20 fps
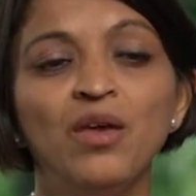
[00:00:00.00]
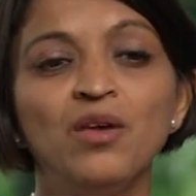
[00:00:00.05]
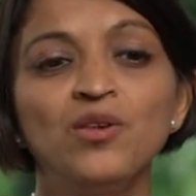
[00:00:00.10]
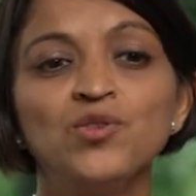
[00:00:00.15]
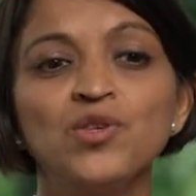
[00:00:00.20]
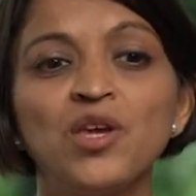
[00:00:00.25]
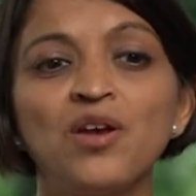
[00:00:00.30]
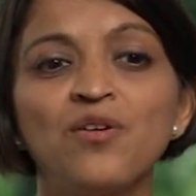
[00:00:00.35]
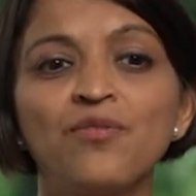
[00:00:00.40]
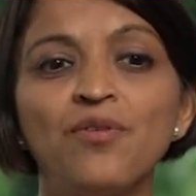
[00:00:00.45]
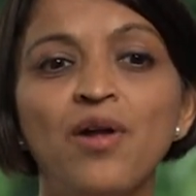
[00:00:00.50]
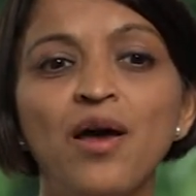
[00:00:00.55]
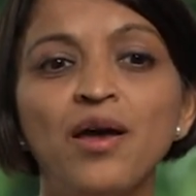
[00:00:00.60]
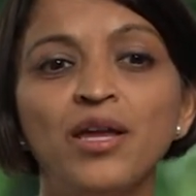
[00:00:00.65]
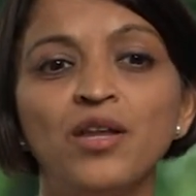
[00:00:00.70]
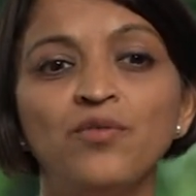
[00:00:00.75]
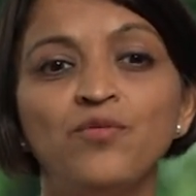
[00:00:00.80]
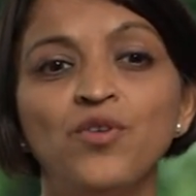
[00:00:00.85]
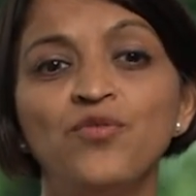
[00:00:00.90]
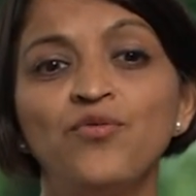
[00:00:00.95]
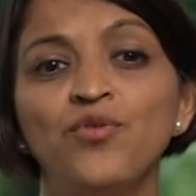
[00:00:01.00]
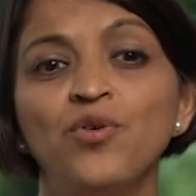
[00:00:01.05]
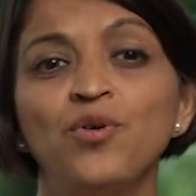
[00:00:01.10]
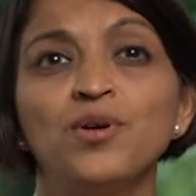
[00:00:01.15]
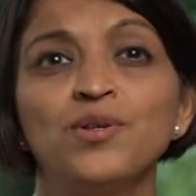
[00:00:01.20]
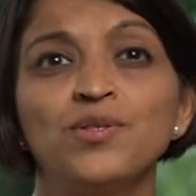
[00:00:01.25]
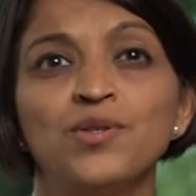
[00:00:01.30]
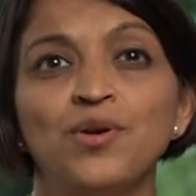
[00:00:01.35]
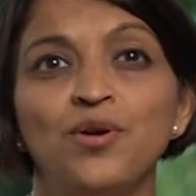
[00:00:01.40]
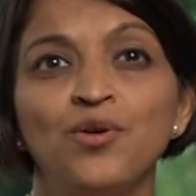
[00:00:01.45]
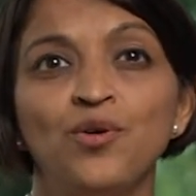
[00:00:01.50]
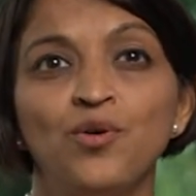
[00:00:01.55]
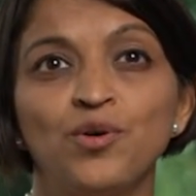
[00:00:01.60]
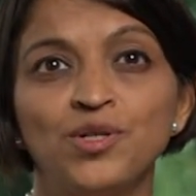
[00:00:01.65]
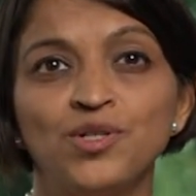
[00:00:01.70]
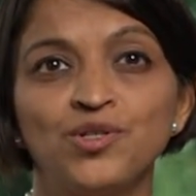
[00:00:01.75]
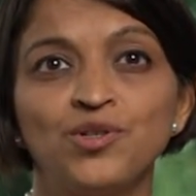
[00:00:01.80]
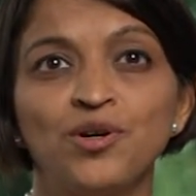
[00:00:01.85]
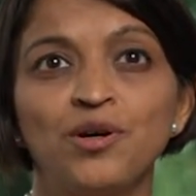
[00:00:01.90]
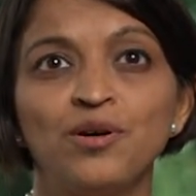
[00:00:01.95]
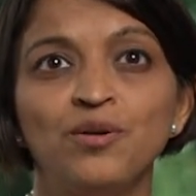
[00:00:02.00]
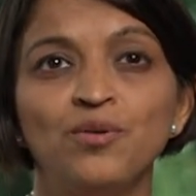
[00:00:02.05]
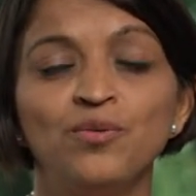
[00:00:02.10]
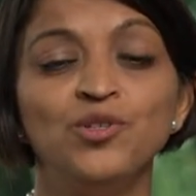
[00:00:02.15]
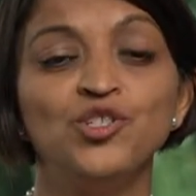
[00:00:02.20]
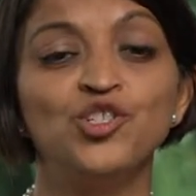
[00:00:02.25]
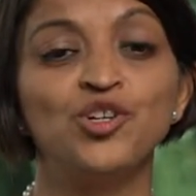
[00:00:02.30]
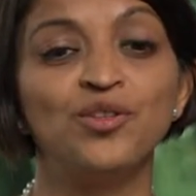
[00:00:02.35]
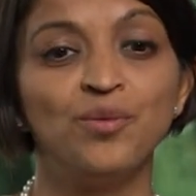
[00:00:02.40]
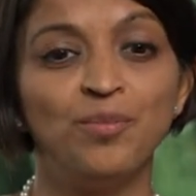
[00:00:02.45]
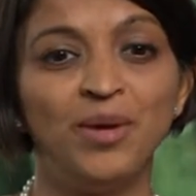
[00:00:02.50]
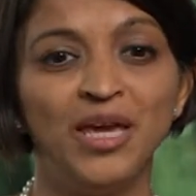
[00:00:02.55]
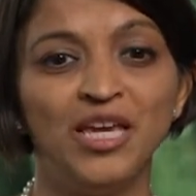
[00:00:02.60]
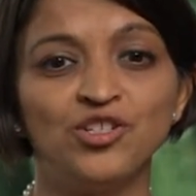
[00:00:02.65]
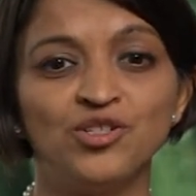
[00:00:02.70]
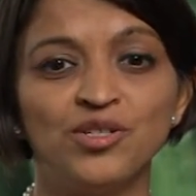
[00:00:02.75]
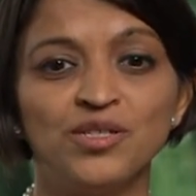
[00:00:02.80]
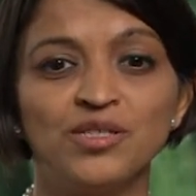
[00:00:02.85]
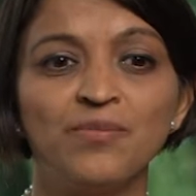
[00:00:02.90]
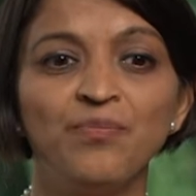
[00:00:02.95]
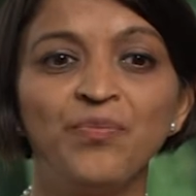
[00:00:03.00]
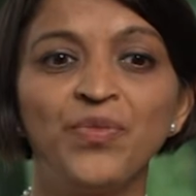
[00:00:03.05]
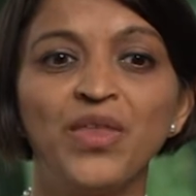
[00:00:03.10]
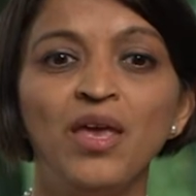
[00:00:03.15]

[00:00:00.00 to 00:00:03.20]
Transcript: So at Rocket, we focus on our North Star, which are the patients.